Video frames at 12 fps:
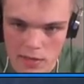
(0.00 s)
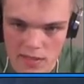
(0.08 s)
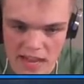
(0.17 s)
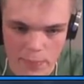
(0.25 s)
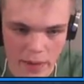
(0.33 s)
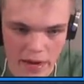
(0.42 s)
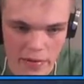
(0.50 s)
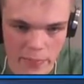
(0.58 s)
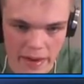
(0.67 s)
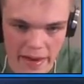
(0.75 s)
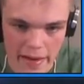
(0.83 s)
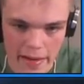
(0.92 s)
Is that Pirate
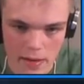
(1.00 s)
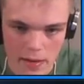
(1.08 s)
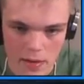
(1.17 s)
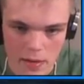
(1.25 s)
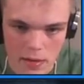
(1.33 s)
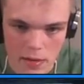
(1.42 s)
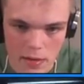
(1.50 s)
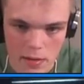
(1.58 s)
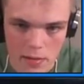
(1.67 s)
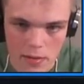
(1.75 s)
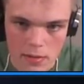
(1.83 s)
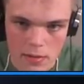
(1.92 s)
Bay? Right here.
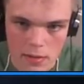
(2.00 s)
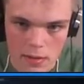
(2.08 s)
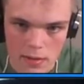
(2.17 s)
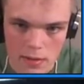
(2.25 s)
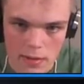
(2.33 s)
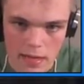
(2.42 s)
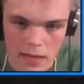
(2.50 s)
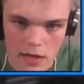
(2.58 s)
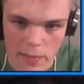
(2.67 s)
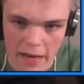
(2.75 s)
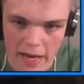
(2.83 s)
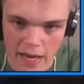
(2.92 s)
We're lame. Yeah, look
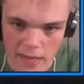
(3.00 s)
at me.